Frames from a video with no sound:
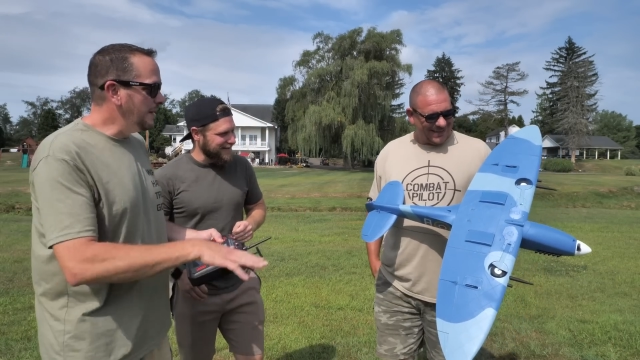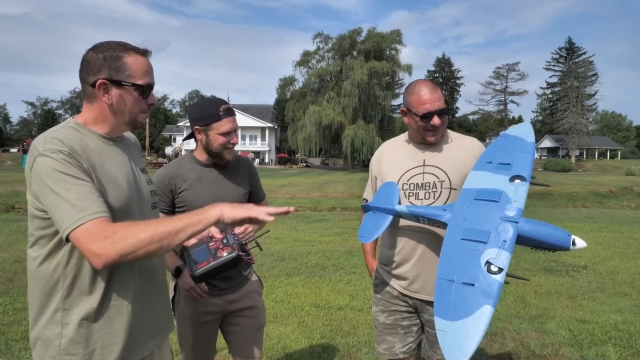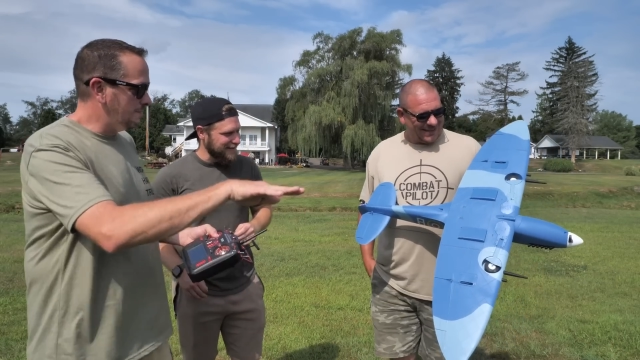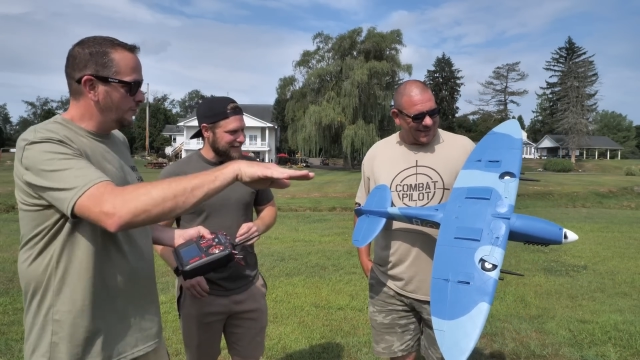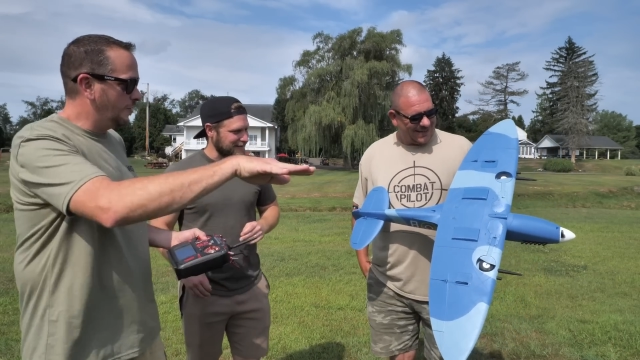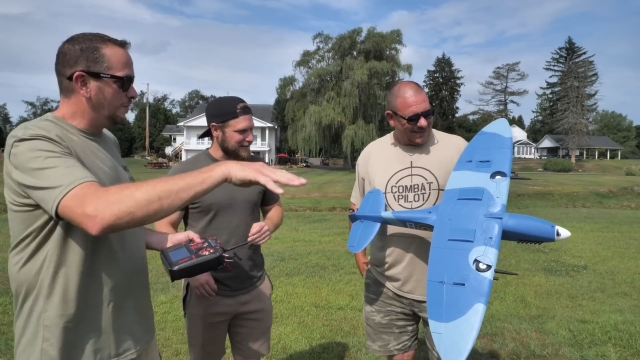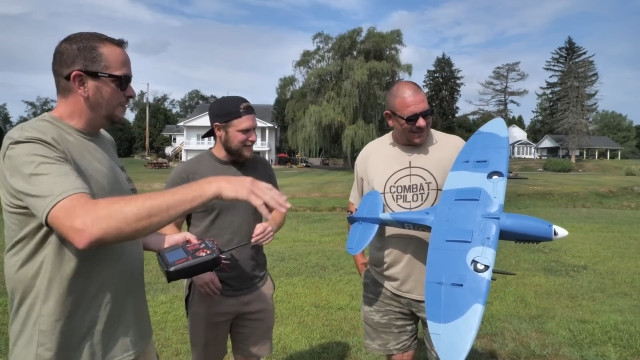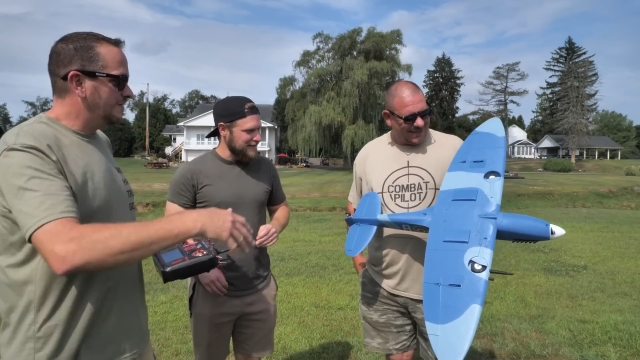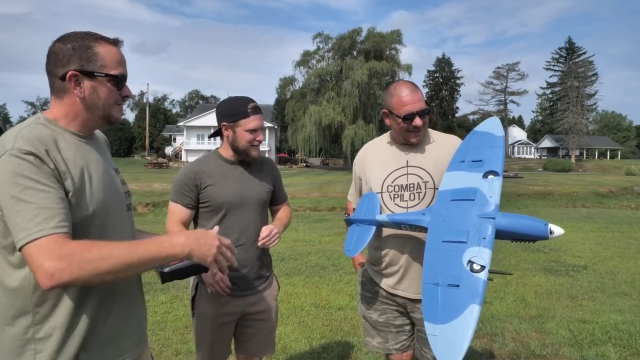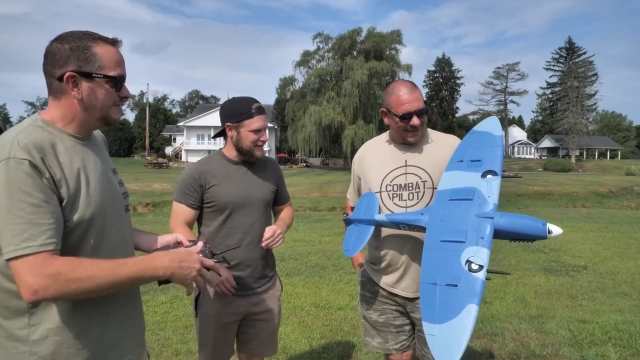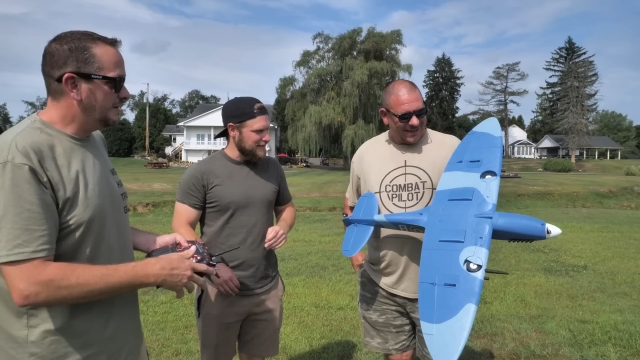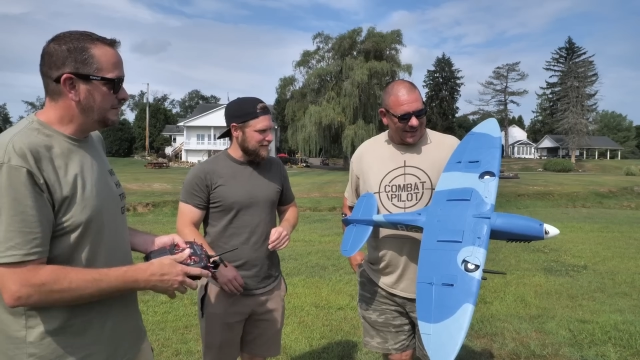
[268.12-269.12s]
Speaker 1: it up normal.
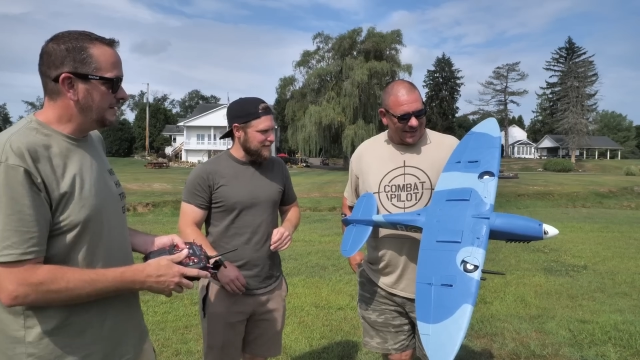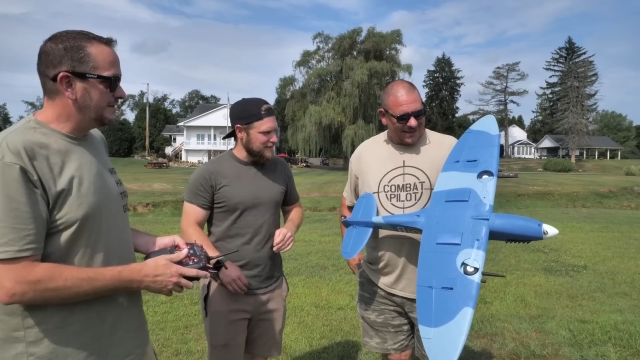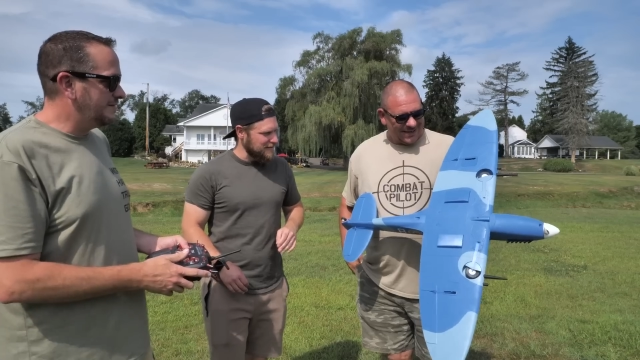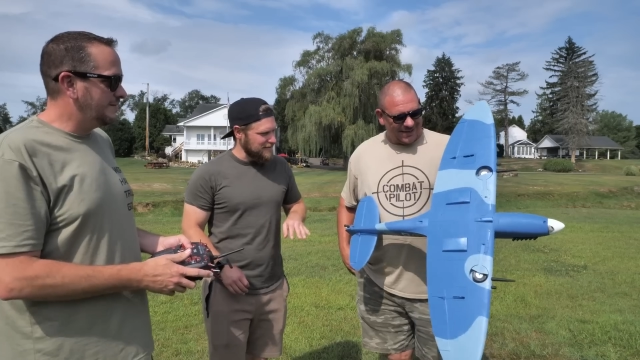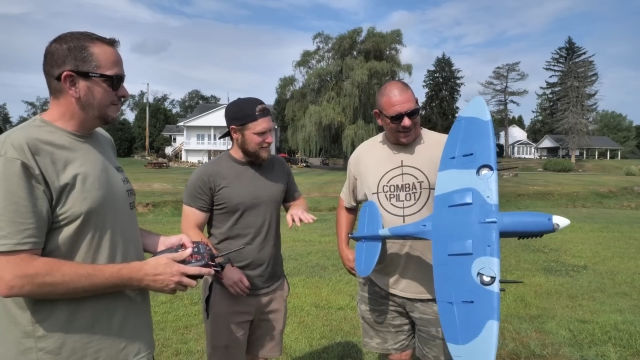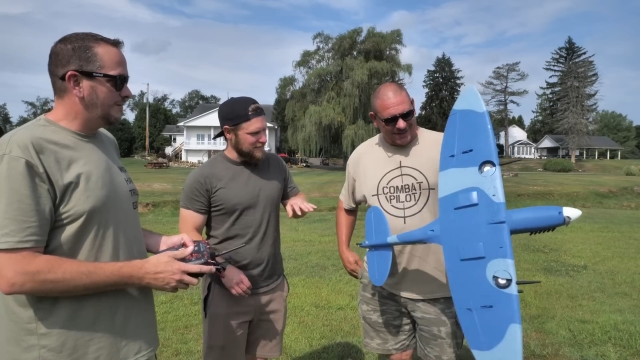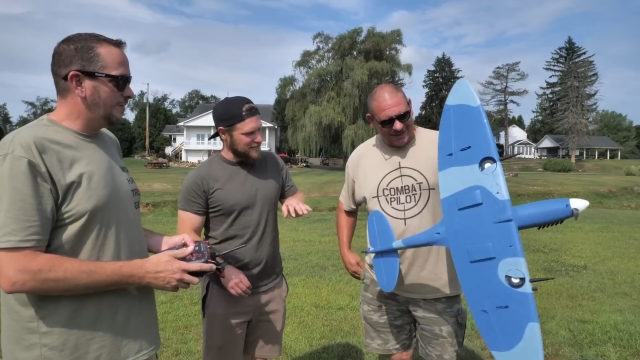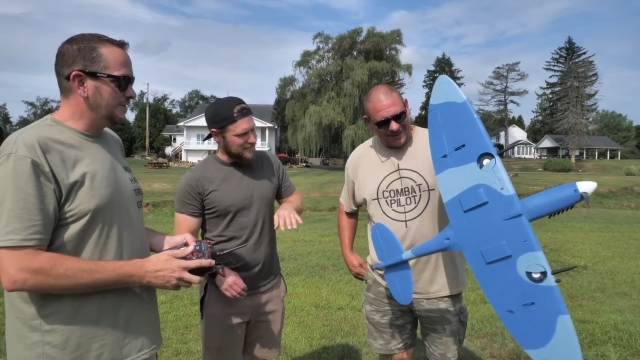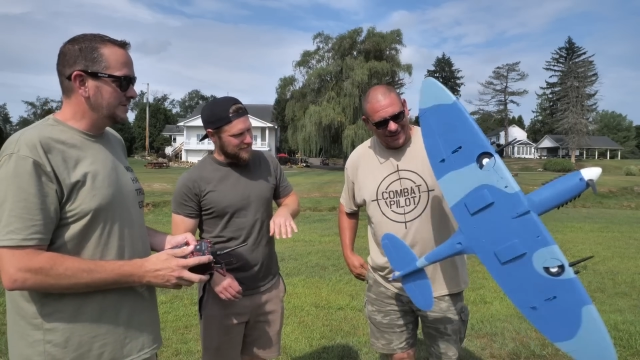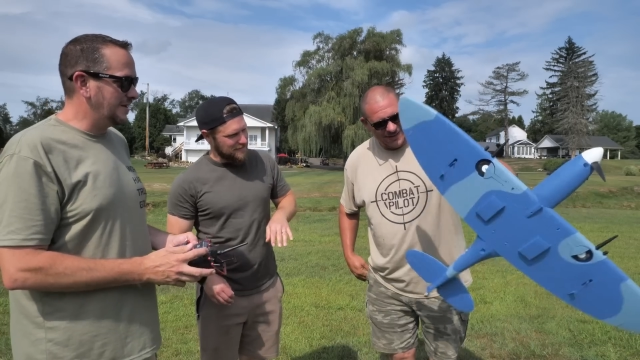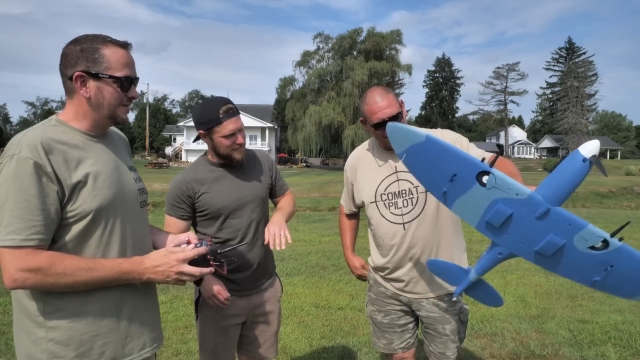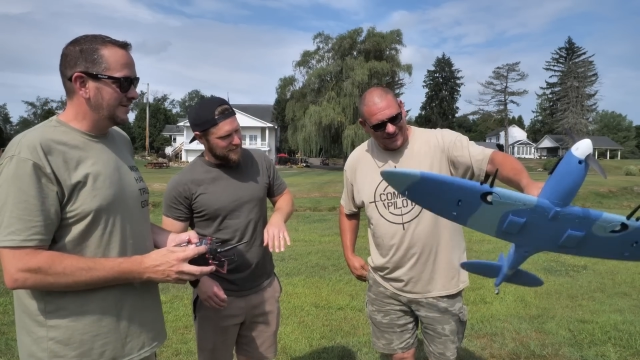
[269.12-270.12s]
Flip it
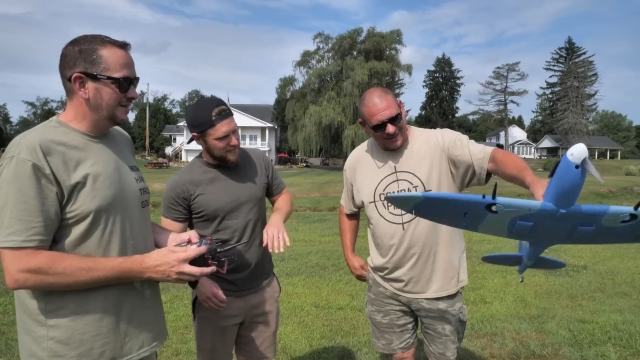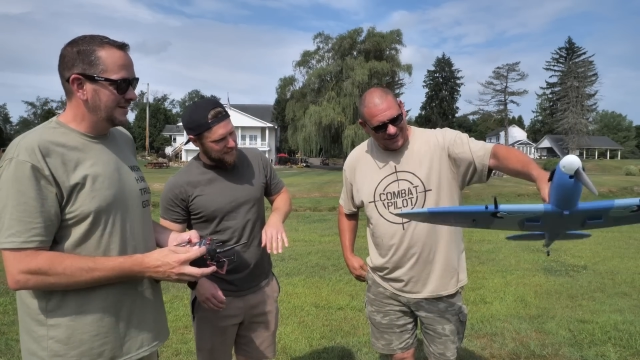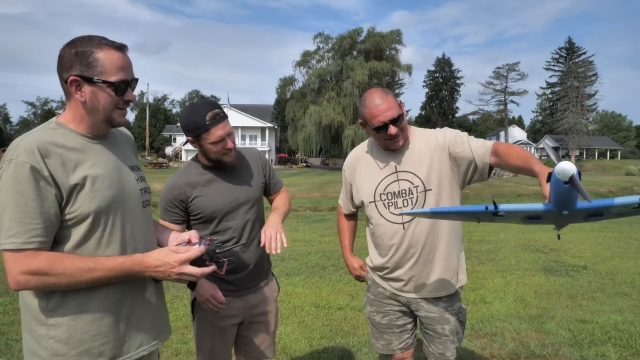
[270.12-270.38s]
horizontal.